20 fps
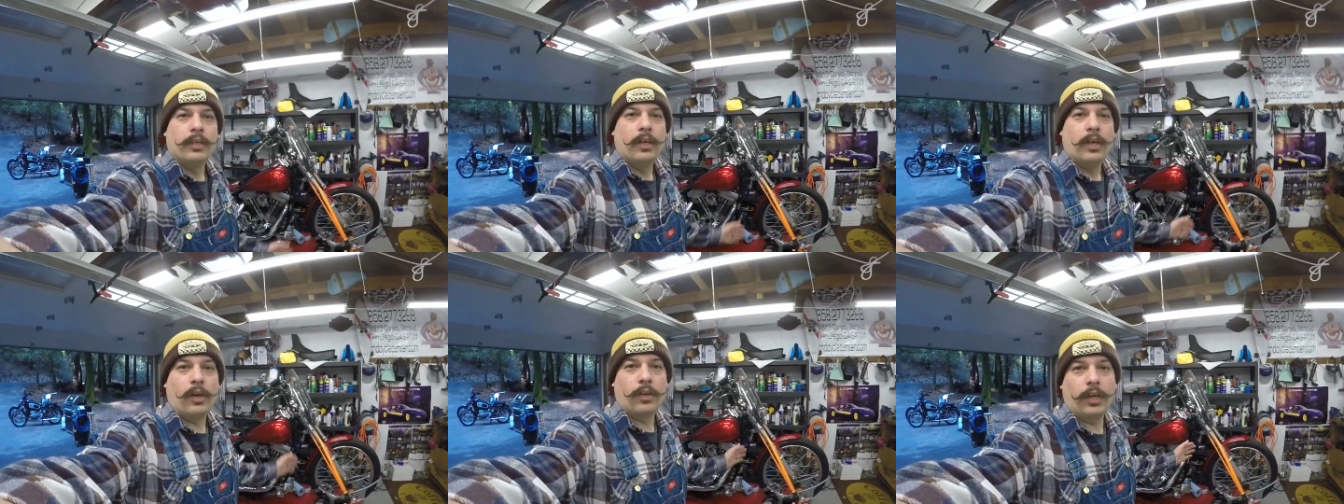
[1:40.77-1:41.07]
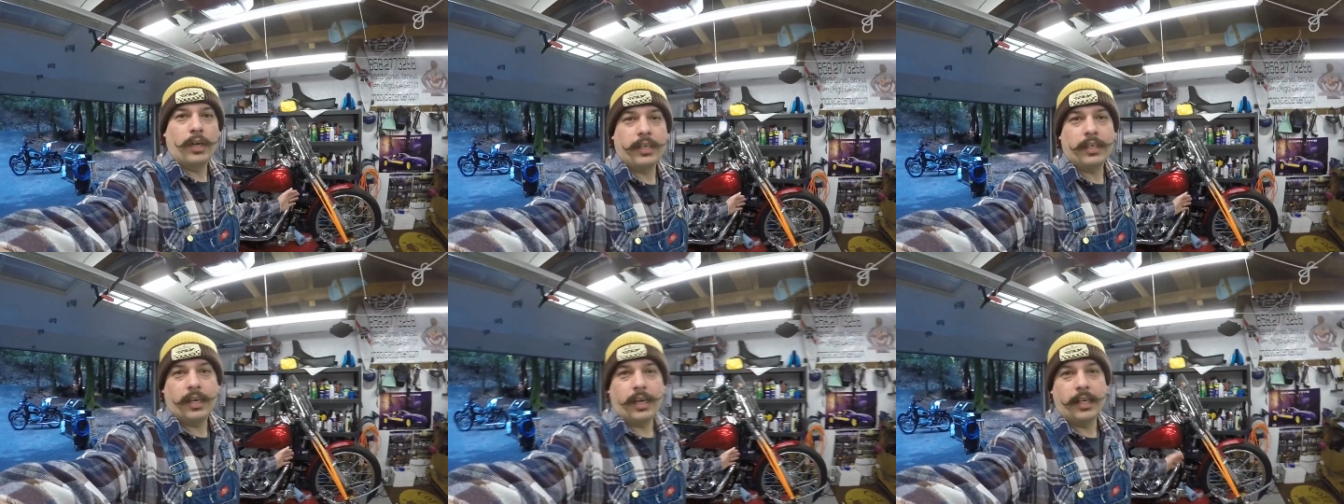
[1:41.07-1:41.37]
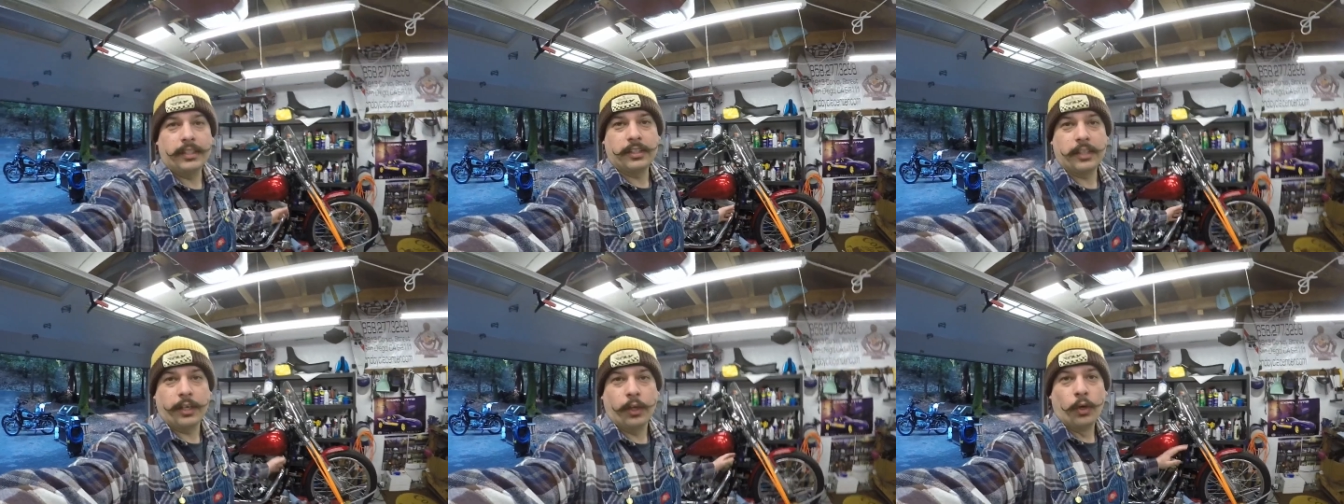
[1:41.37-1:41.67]
All right,
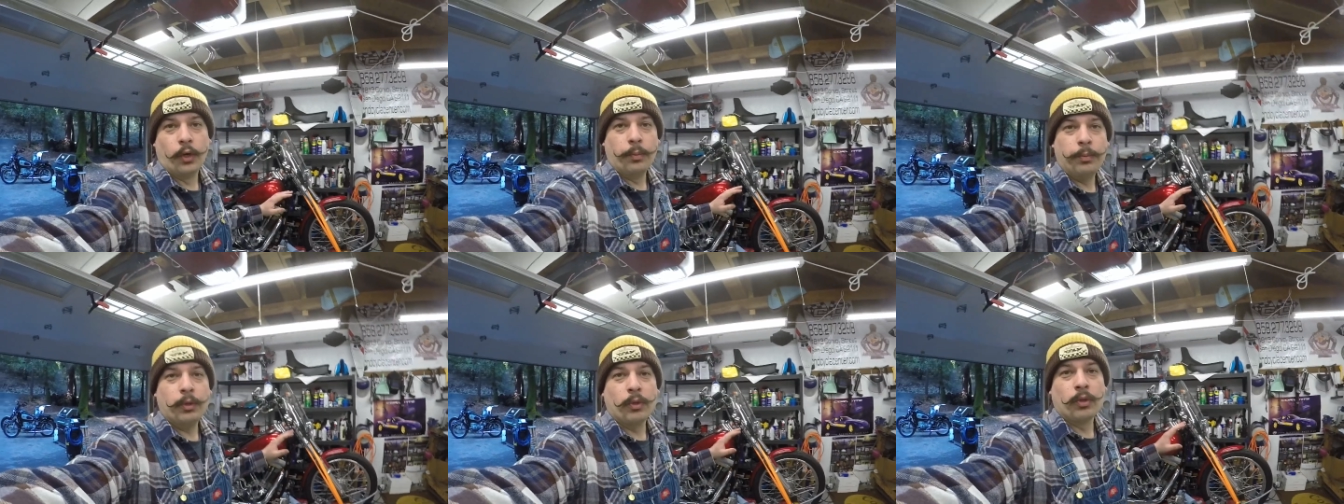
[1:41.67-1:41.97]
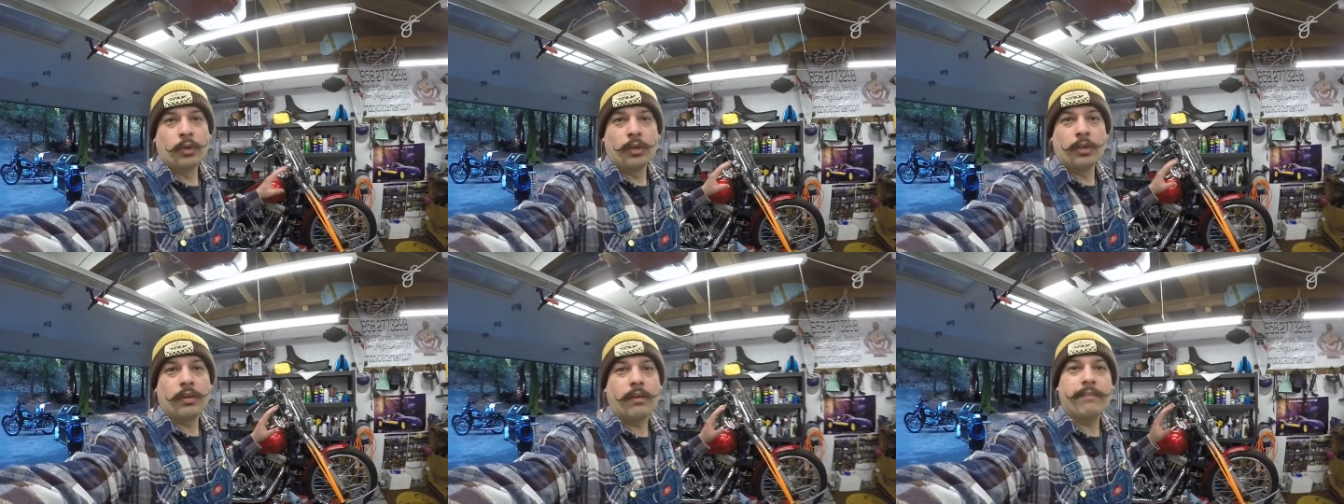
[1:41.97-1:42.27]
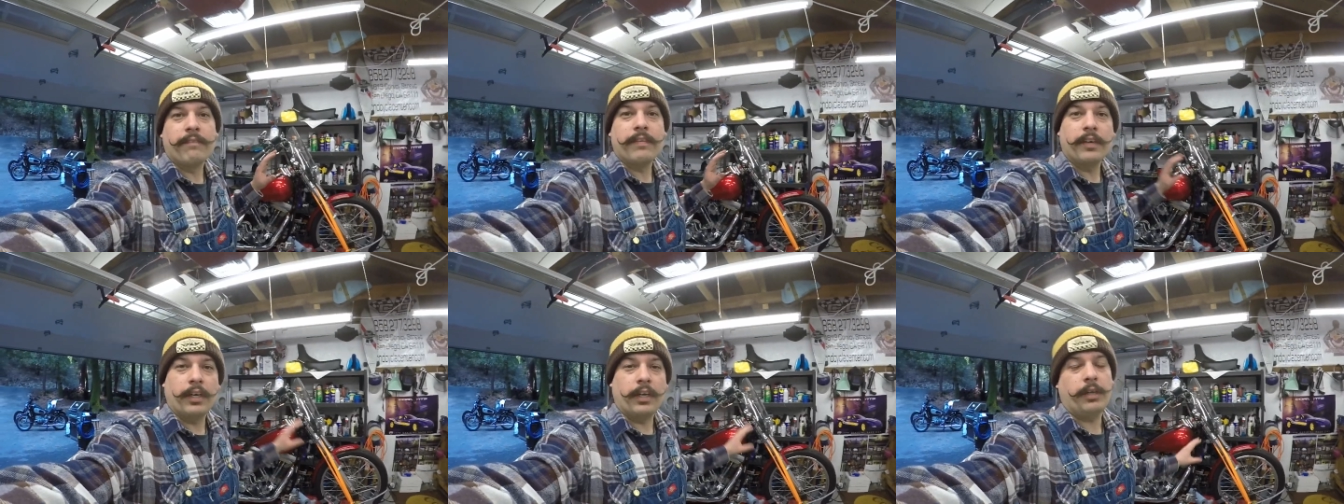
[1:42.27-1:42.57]
guys, I hope you learned a
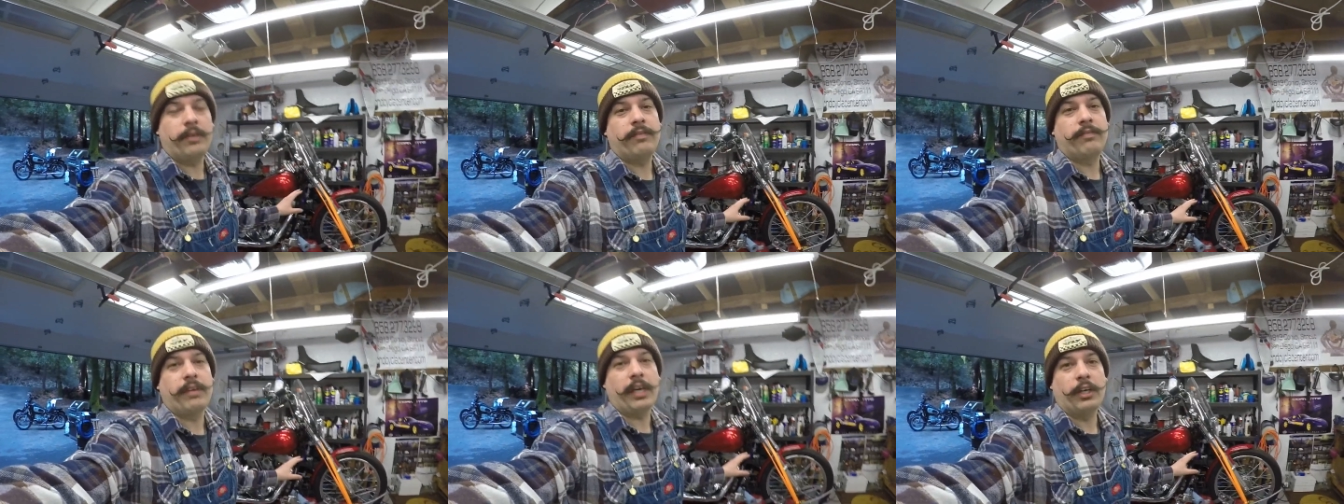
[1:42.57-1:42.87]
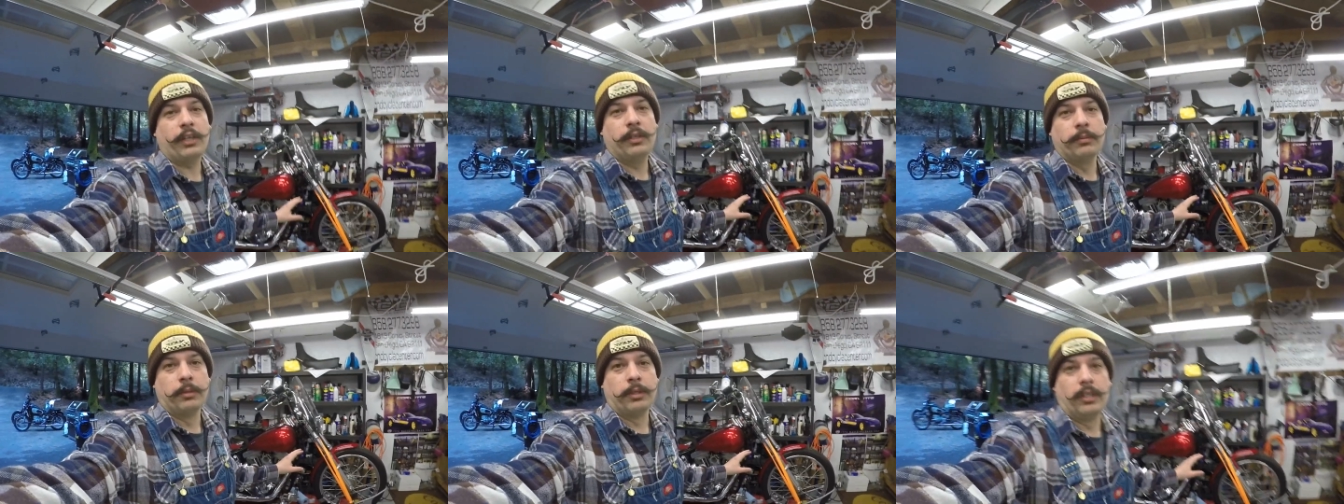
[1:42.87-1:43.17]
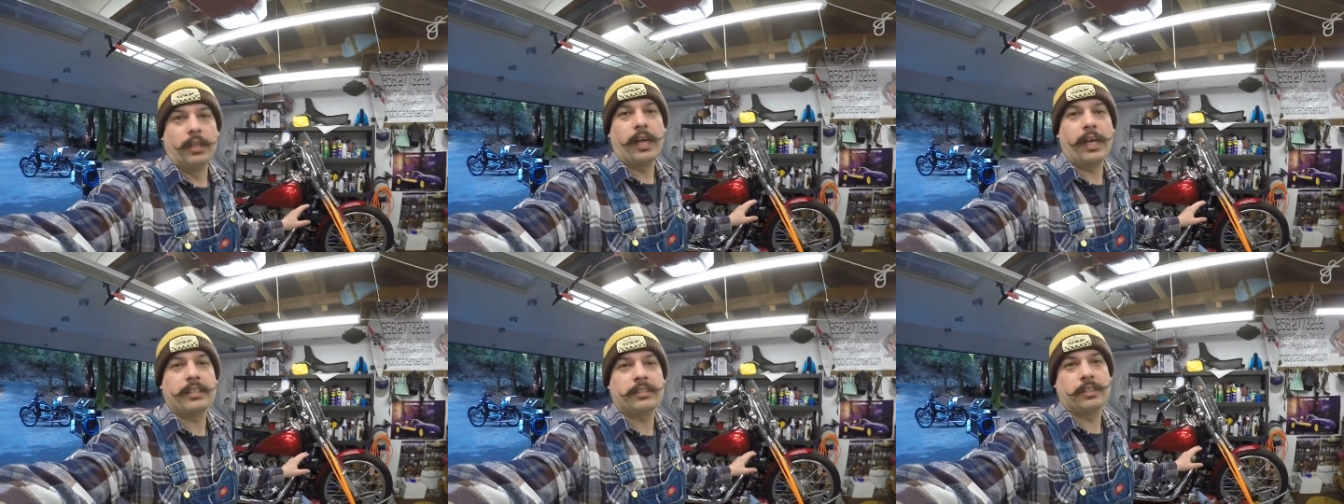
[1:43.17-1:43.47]
very
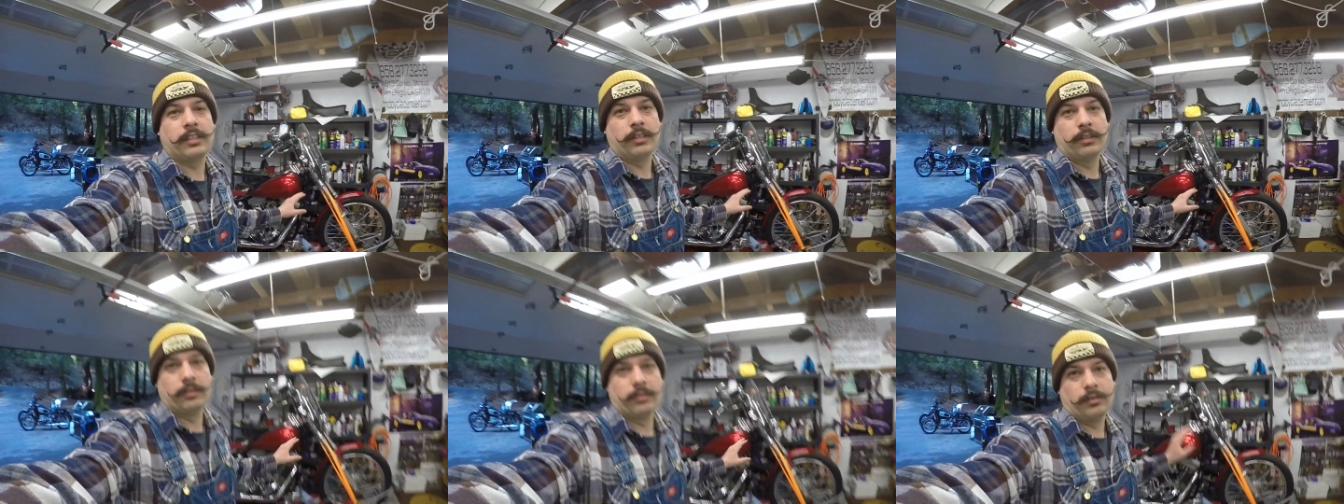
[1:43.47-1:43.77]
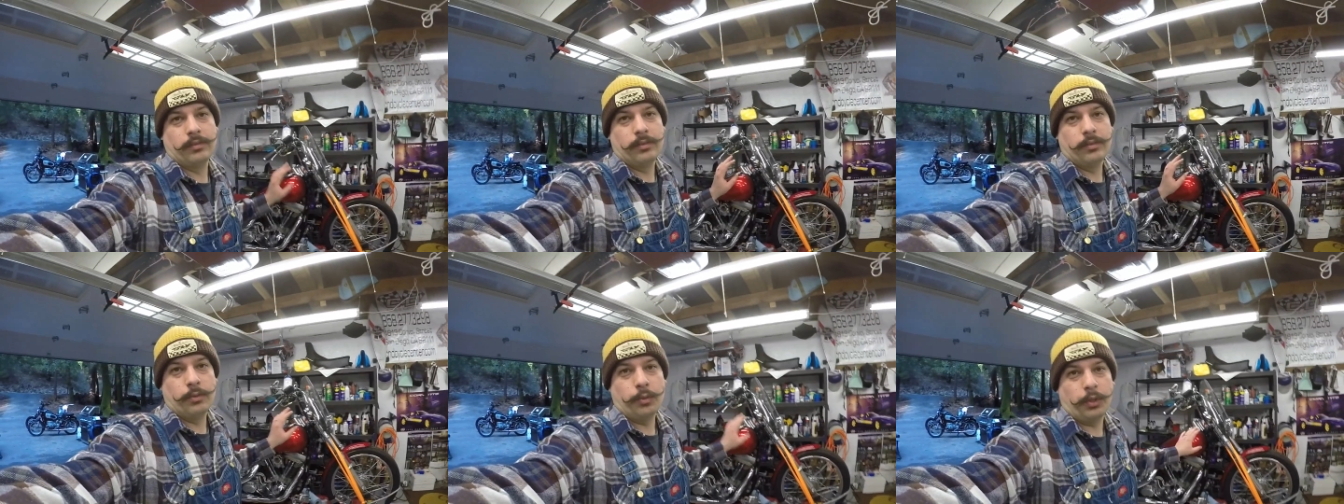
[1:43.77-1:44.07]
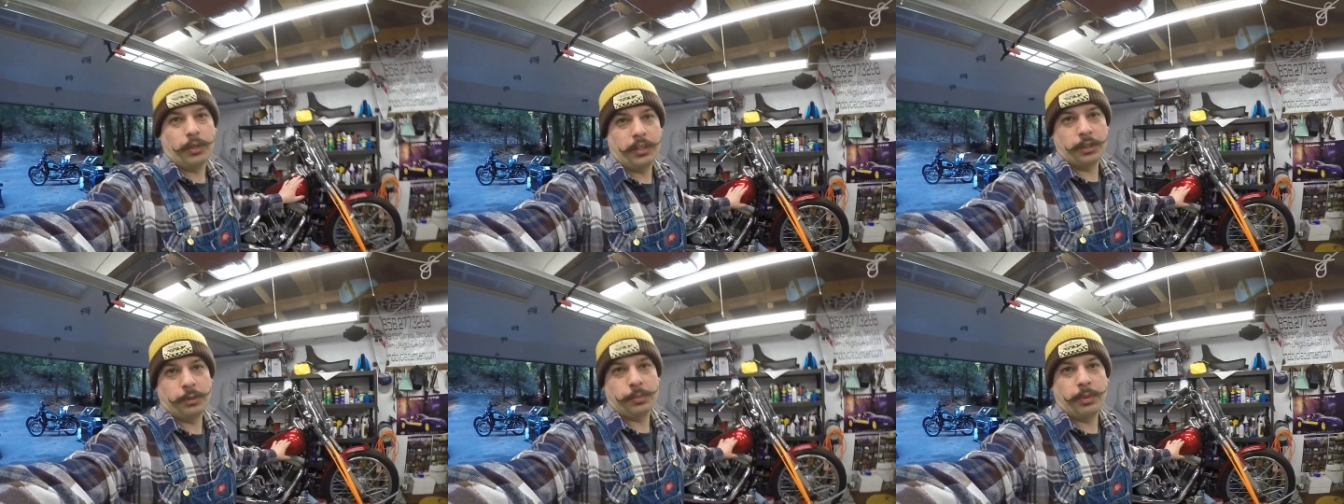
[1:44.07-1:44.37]
valuable lesson
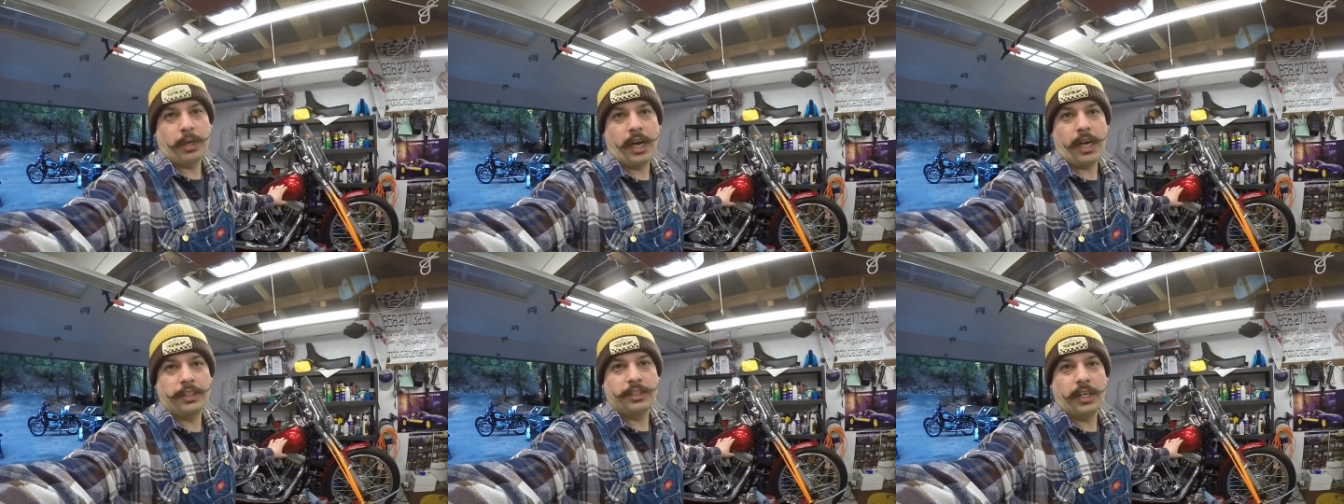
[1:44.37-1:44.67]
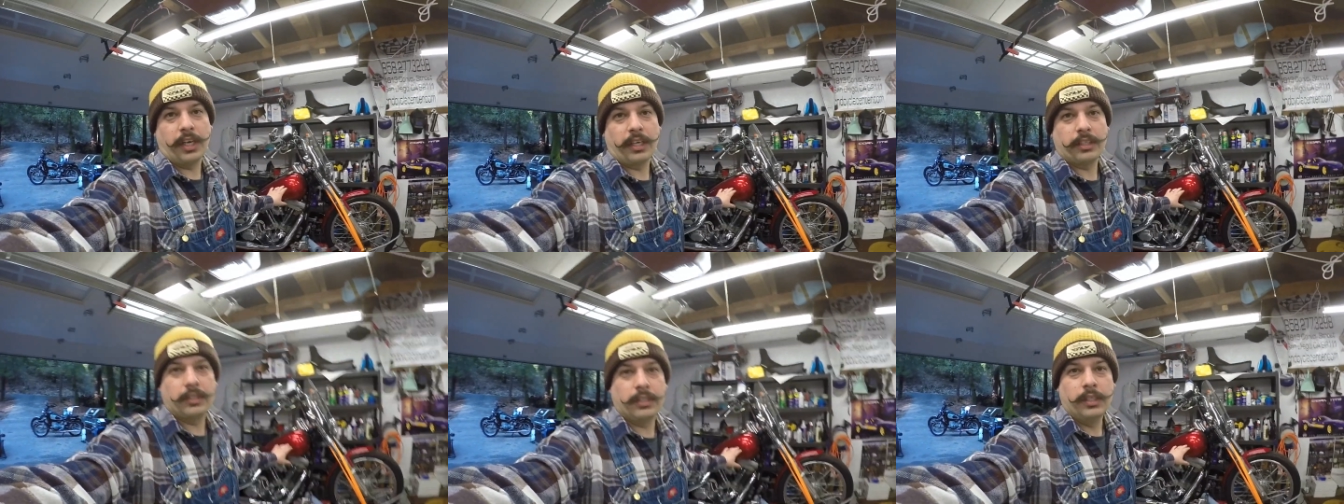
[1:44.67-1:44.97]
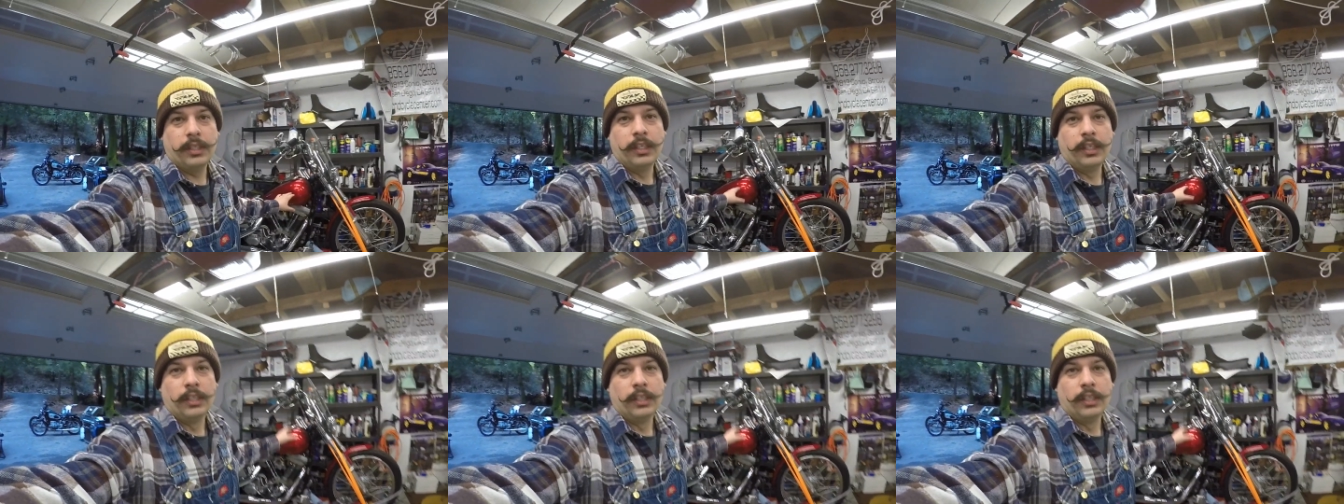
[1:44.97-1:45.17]
with this project.